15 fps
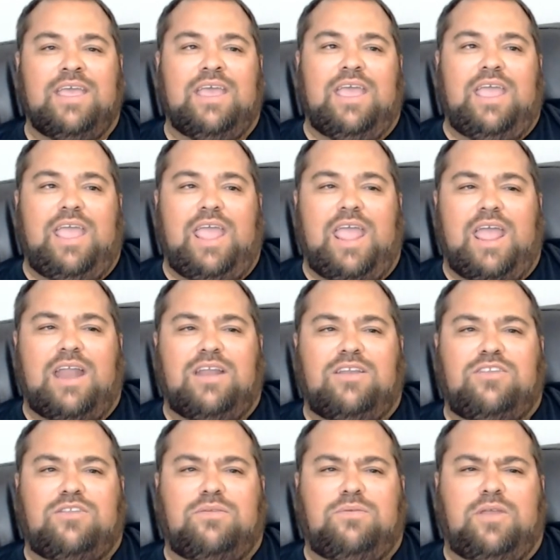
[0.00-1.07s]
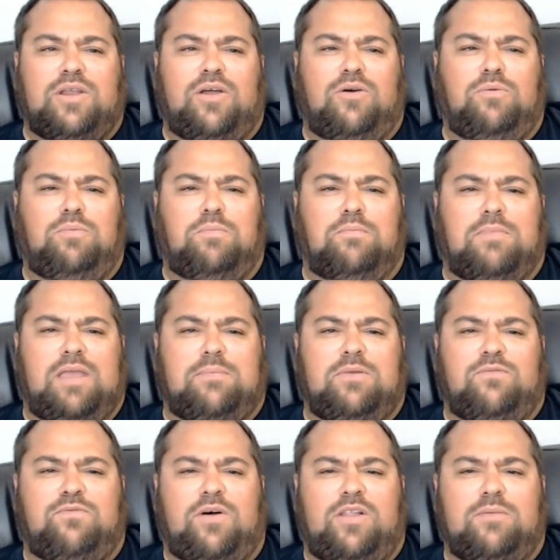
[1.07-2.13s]
And, you know, maybe
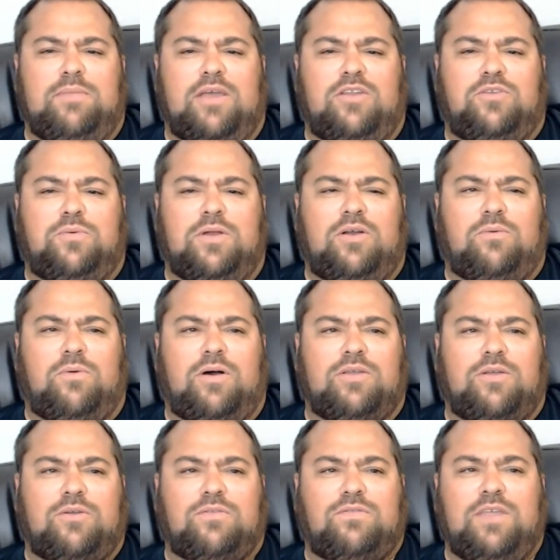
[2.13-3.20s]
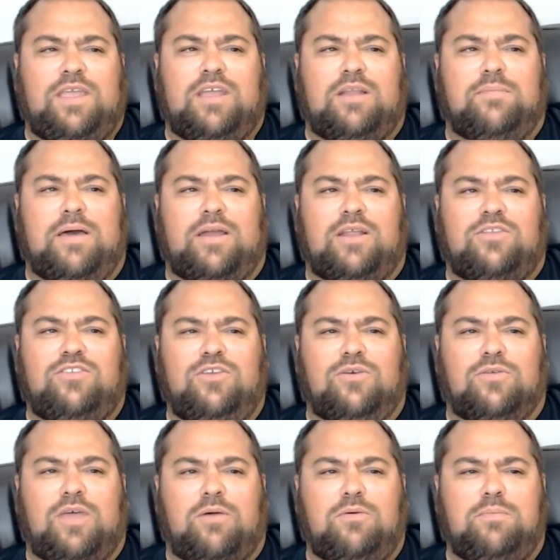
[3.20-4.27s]
follow me on Twitter while you're thinking about it too.
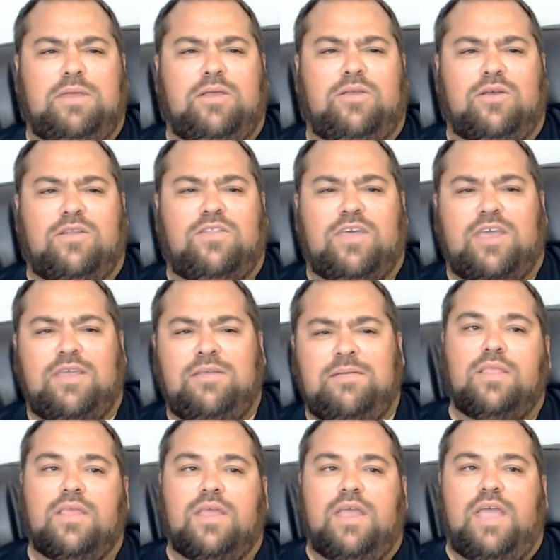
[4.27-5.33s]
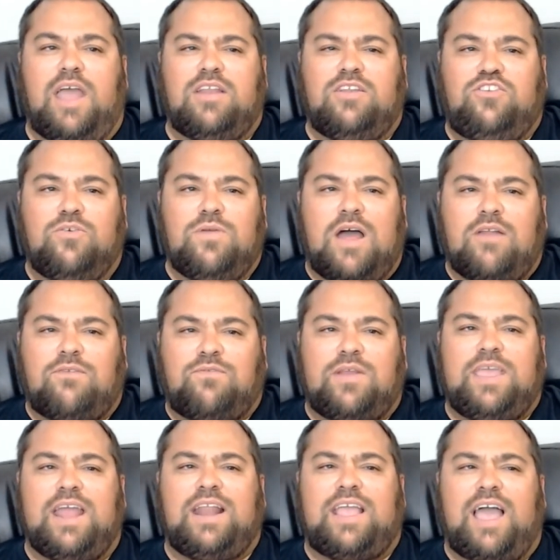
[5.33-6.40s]
That would be a good thing. And do not
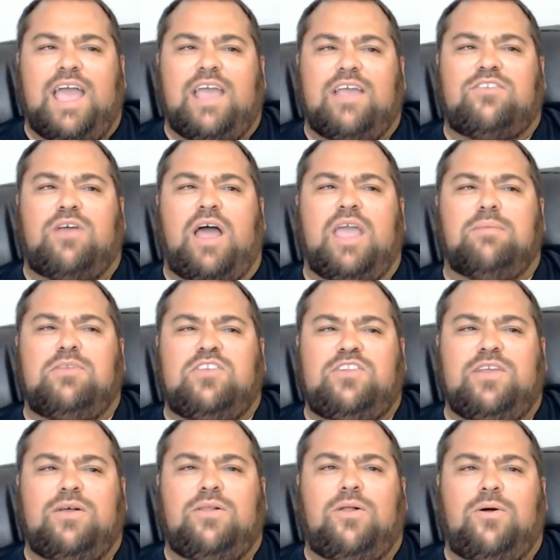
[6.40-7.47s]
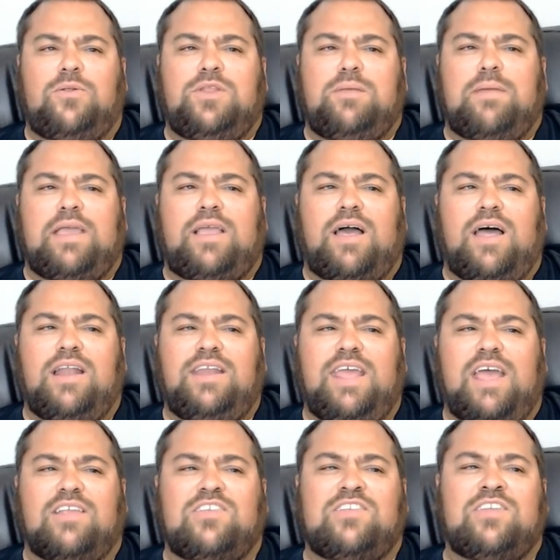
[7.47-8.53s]
forget, guys, I am still holding my
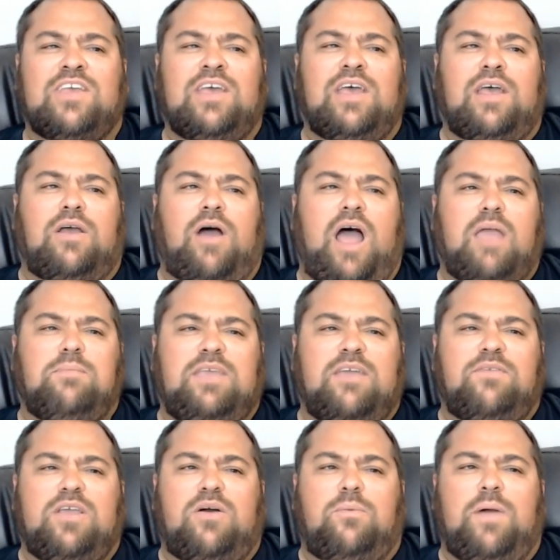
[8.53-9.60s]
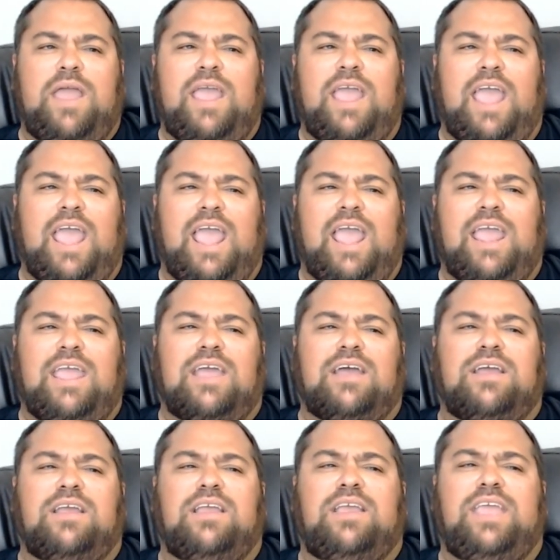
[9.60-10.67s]
contest. I'm giving away a
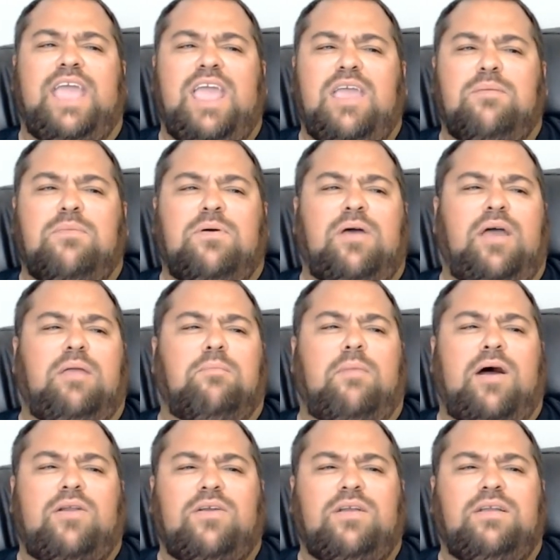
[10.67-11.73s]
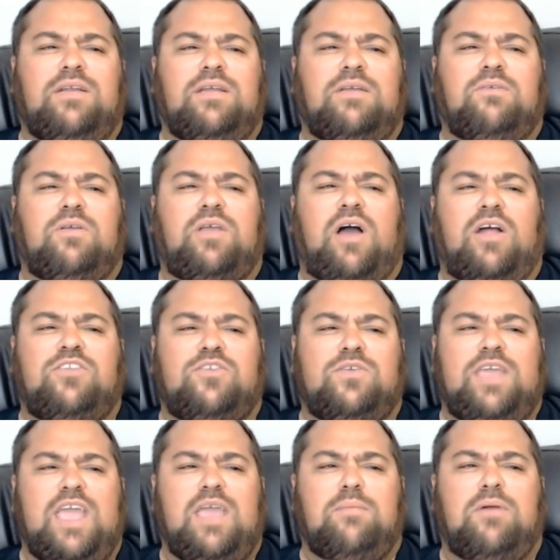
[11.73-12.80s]
game, a modern console
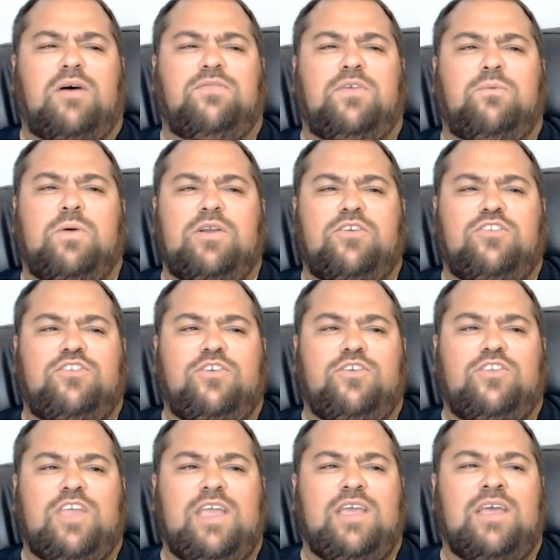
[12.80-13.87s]
game of the winner's choosing.